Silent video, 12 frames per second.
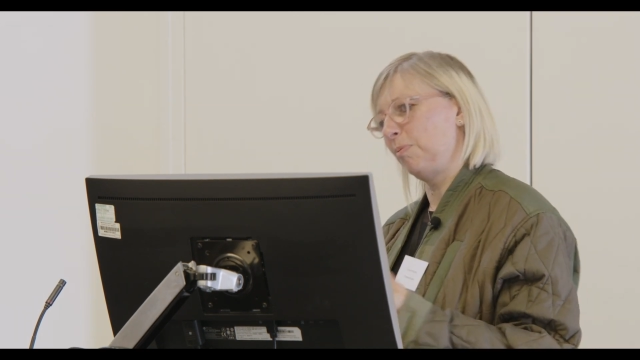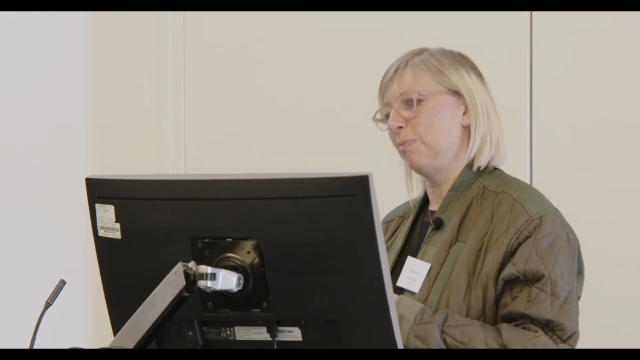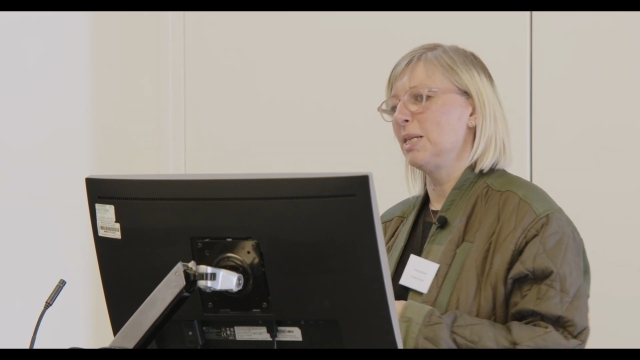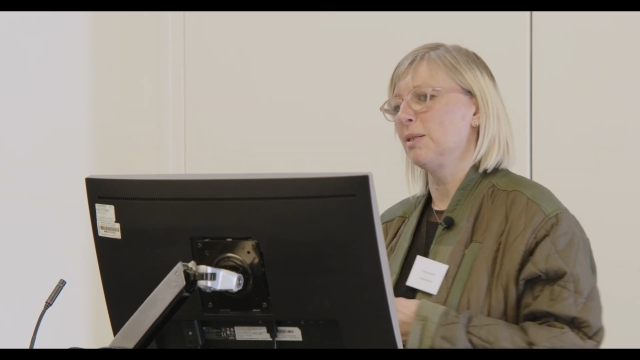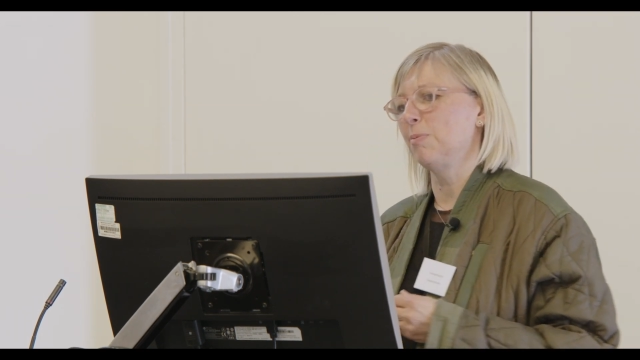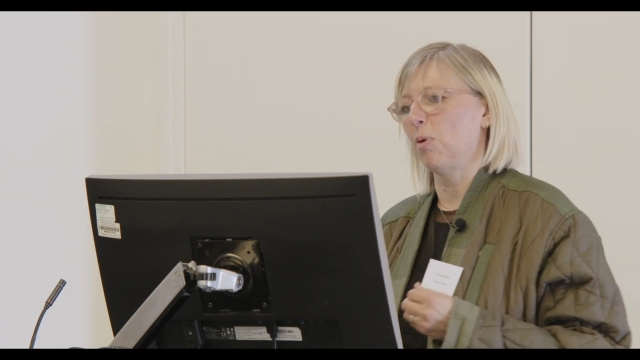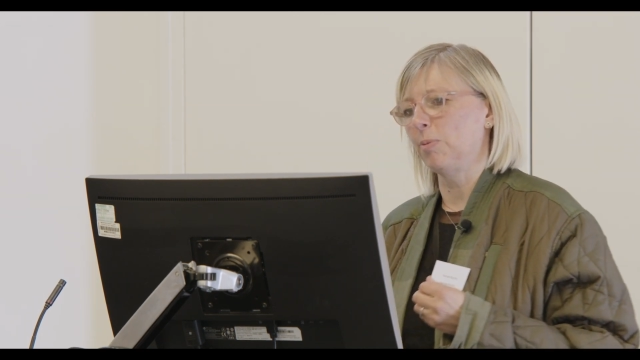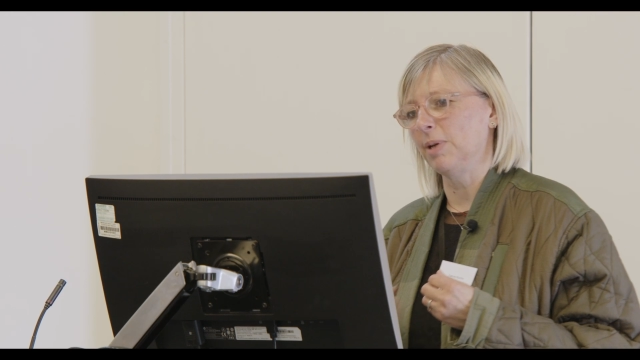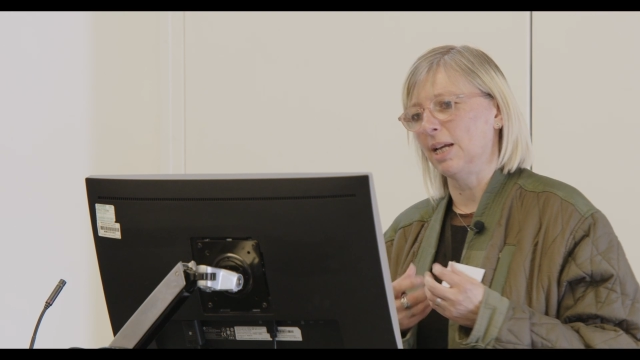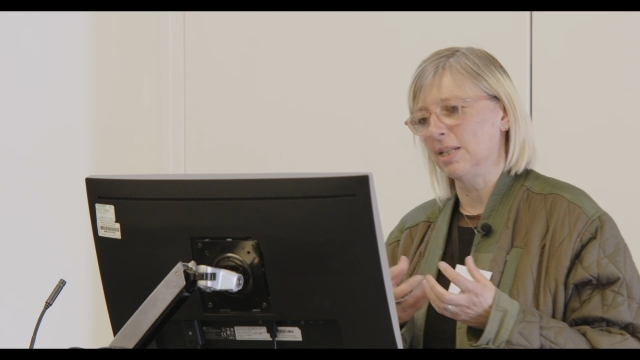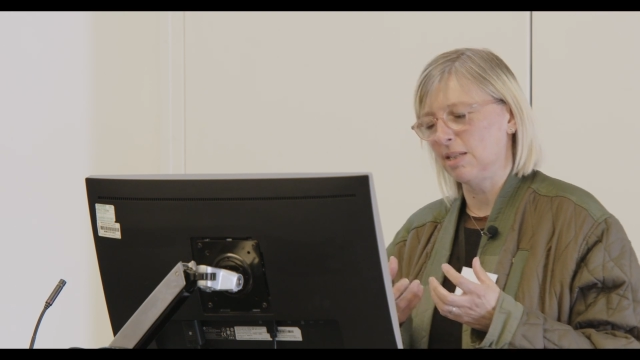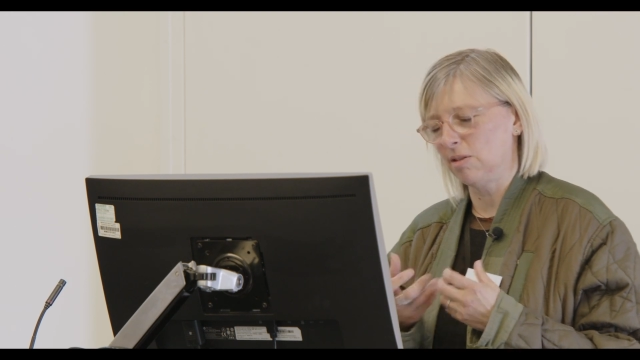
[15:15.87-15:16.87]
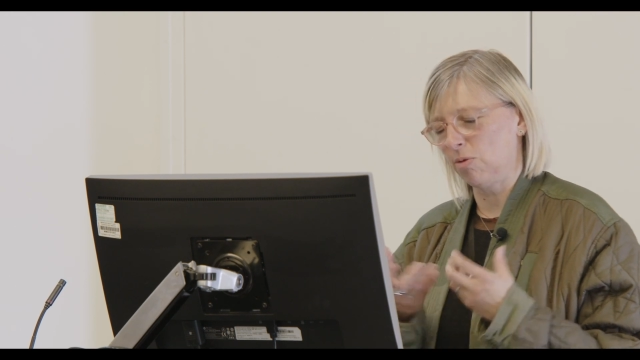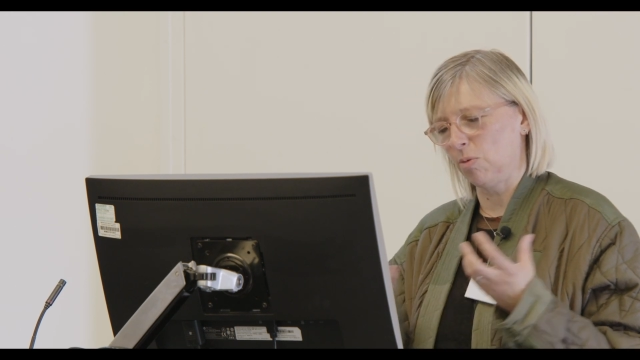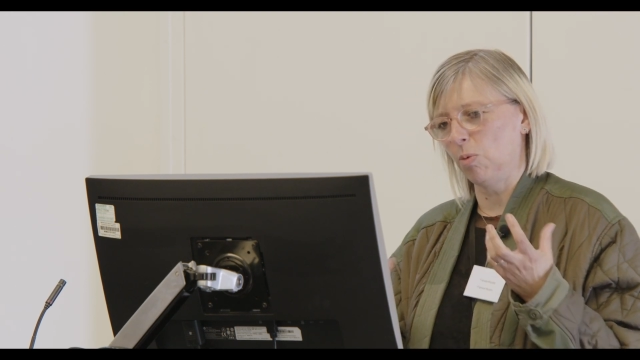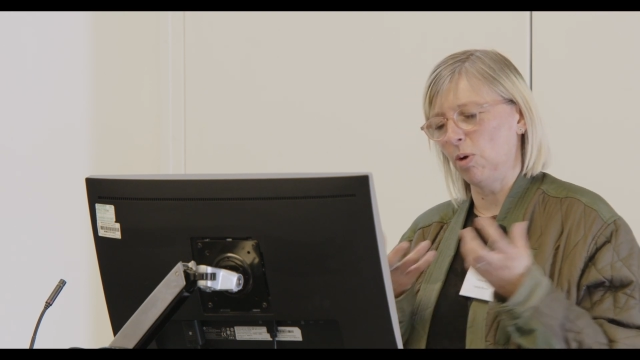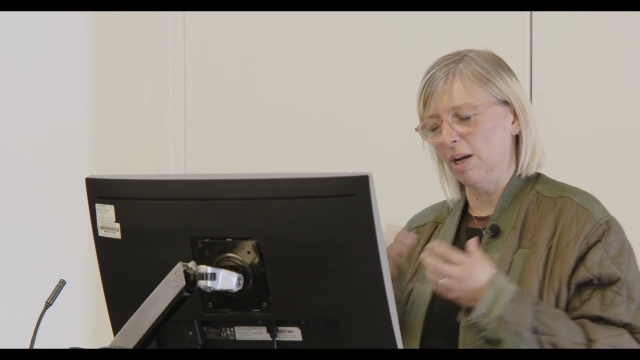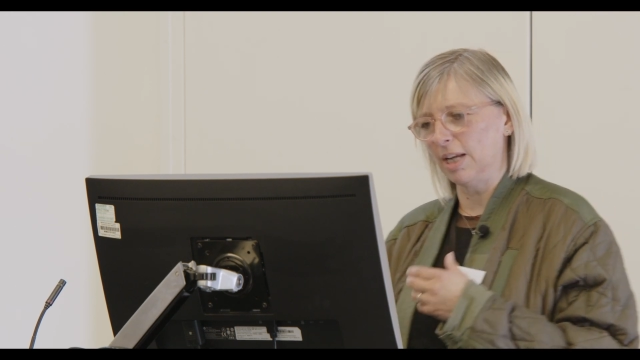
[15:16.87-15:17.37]
piece of Bolognese and thought,
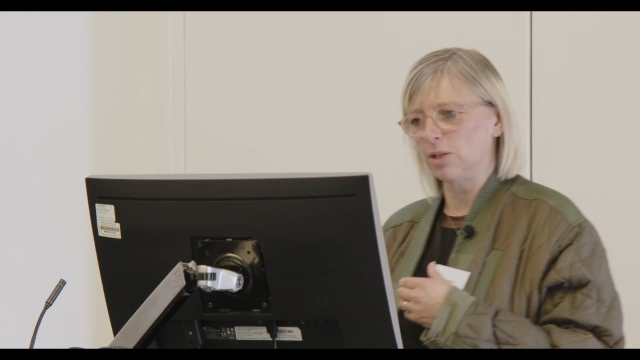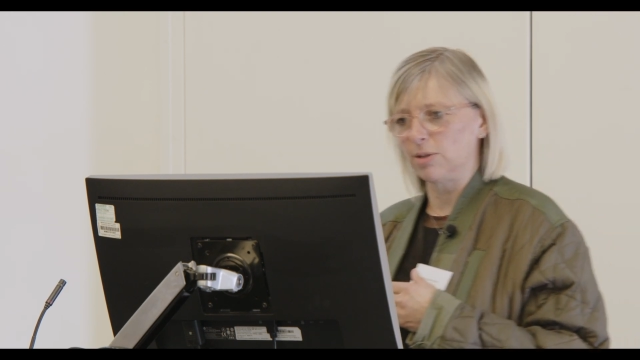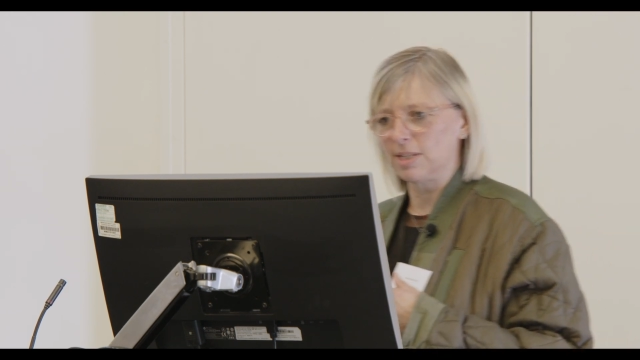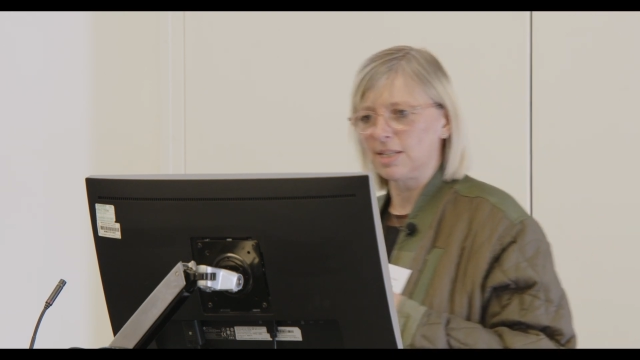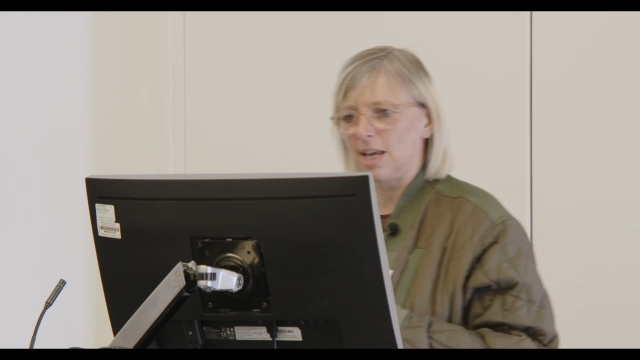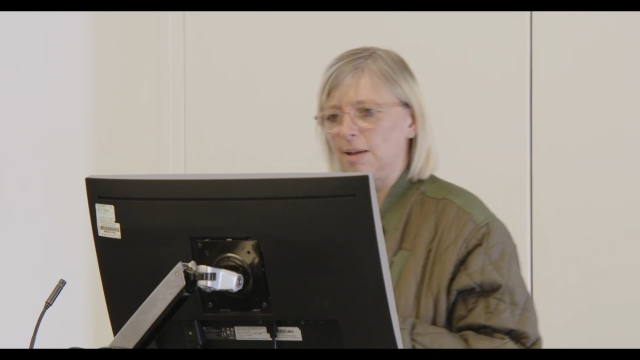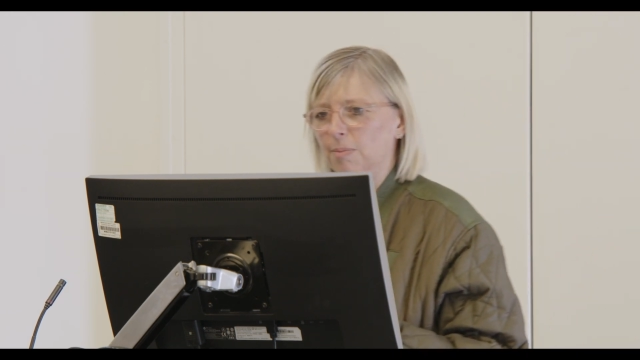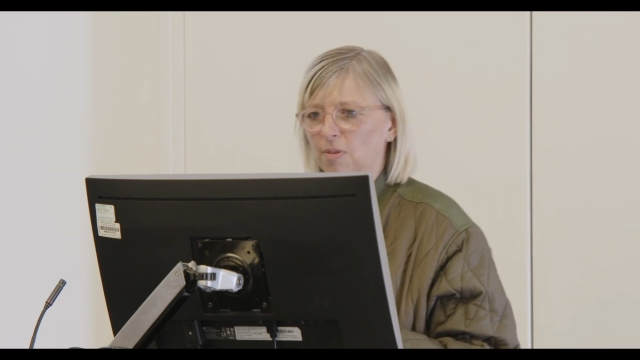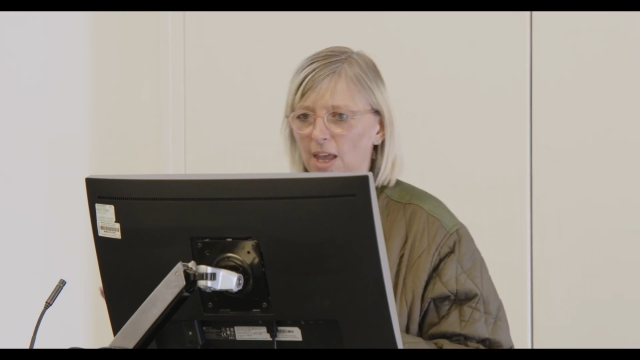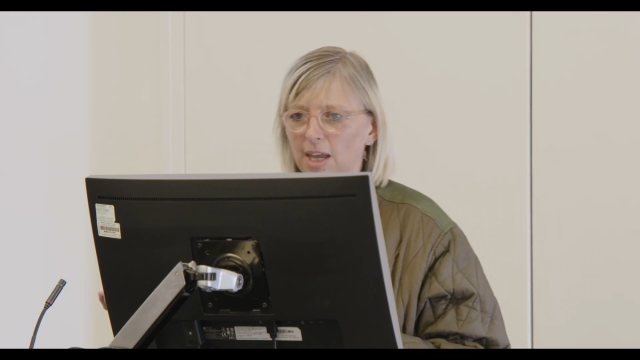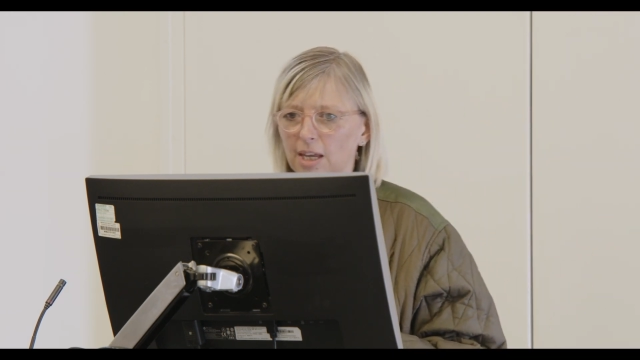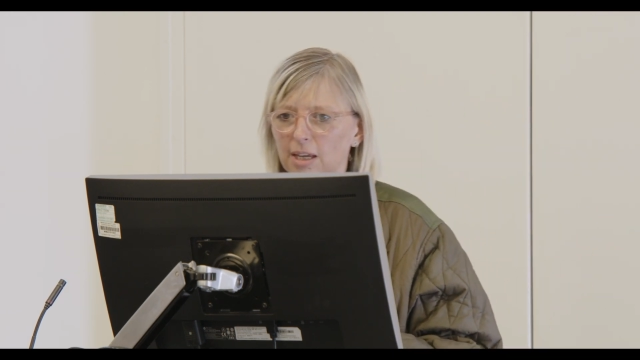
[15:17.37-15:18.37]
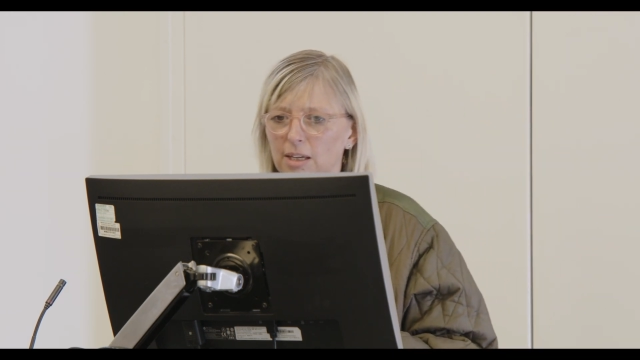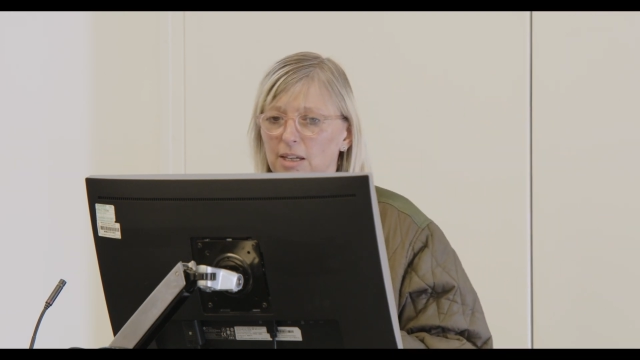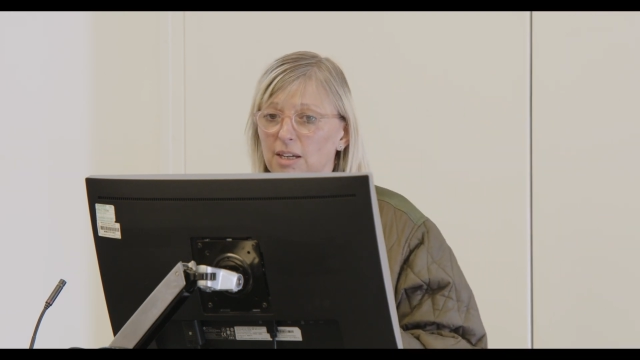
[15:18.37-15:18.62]
well, will it do the same thing?